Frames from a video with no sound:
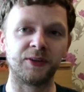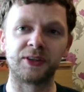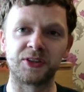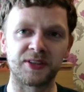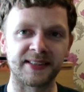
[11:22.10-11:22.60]
You
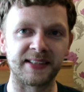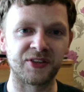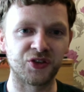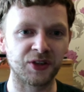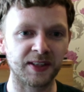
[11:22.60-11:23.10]
can choose to
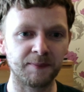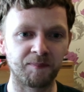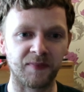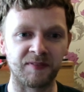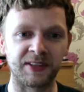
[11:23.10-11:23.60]
destroy it,
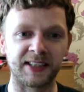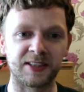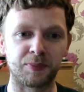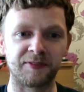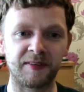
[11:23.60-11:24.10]
and then you get
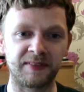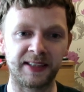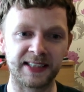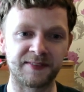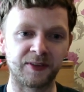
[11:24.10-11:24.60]
to prevent the next